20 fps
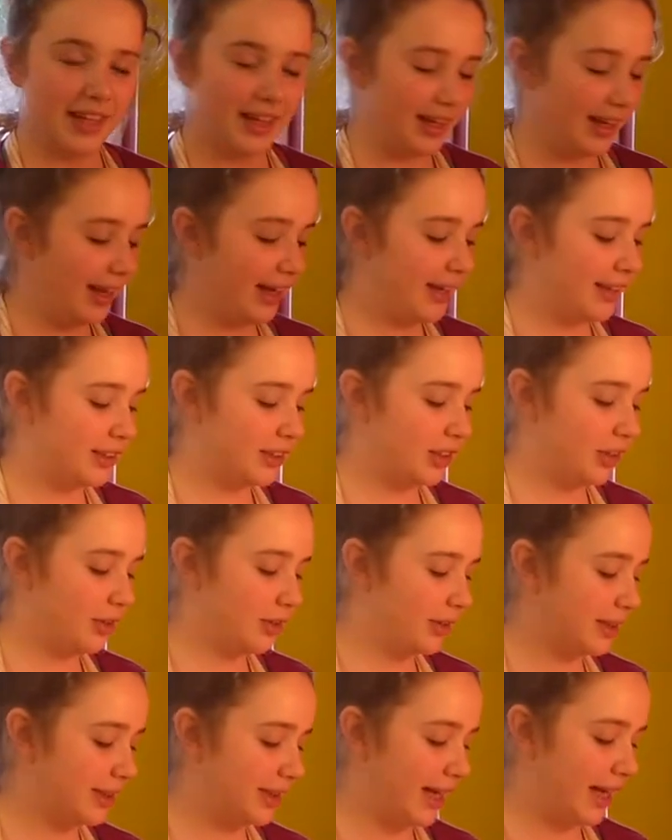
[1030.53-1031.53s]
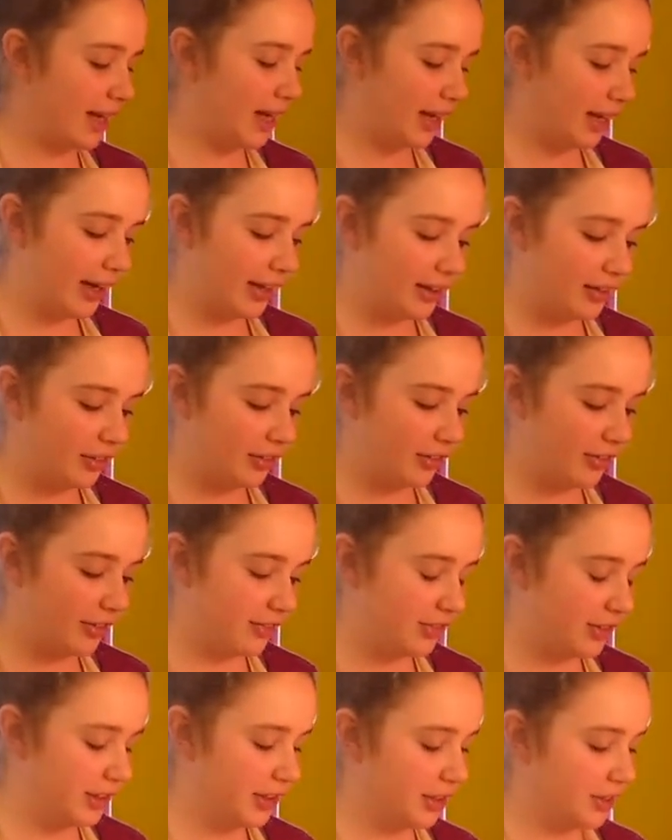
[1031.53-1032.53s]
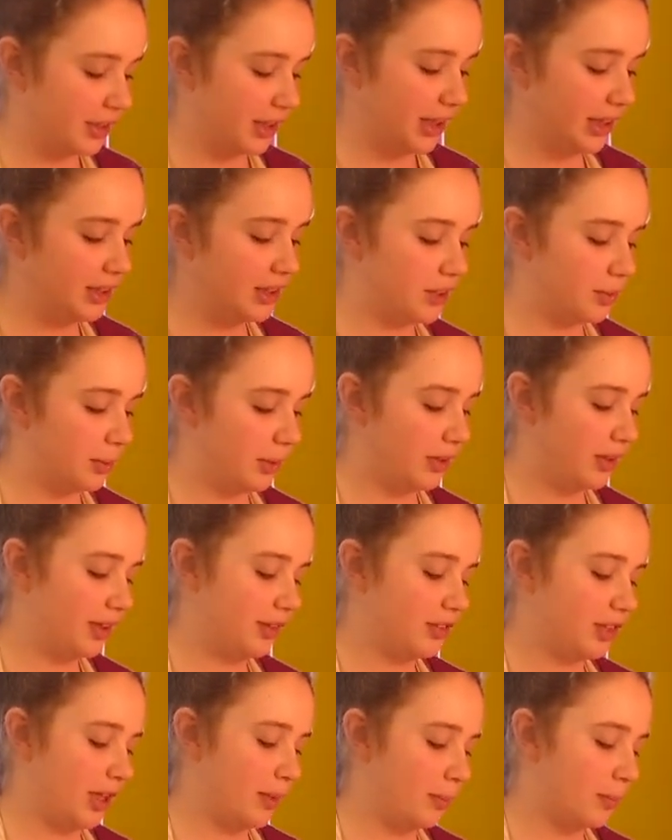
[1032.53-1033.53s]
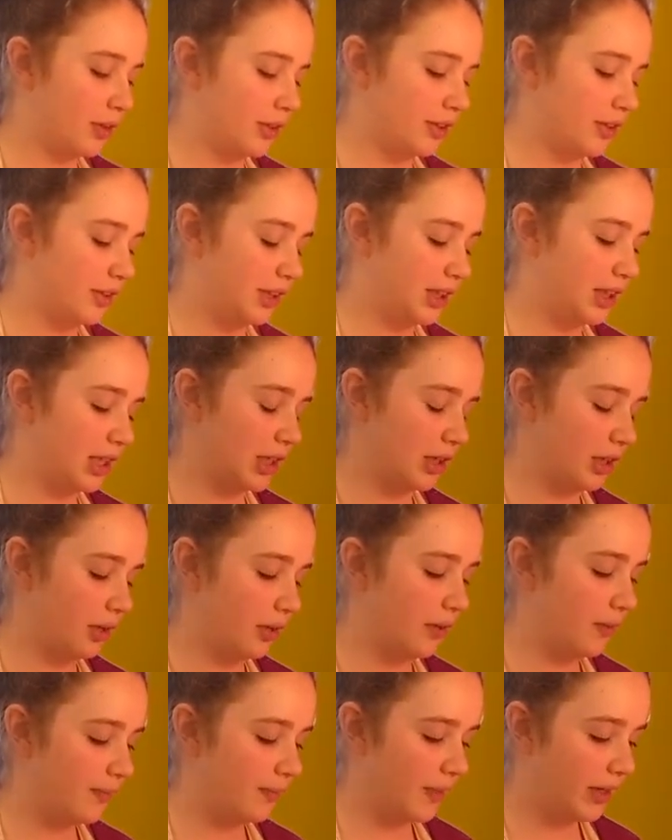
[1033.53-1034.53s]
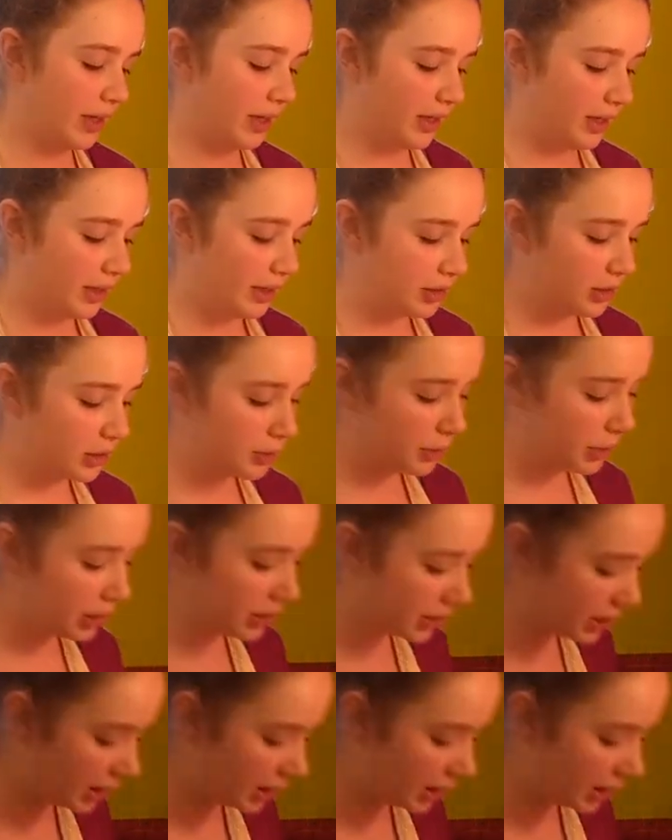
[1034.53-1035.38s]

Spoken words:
Hey, so it's at 150 degrees, so we only have 10 more degrees to go. So we're just